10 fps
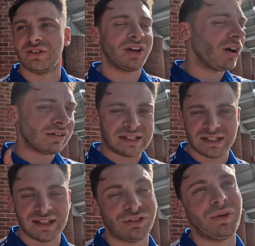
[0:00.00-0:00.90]
touring car as
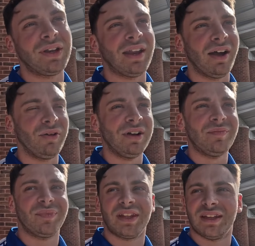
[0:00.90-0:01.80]
he is doing now,
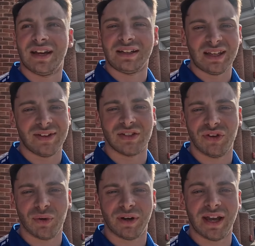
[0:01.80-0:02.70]
and give his
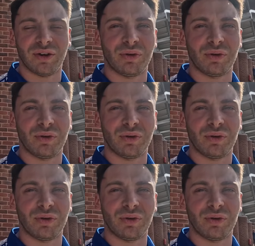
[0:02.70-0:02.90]
view on it.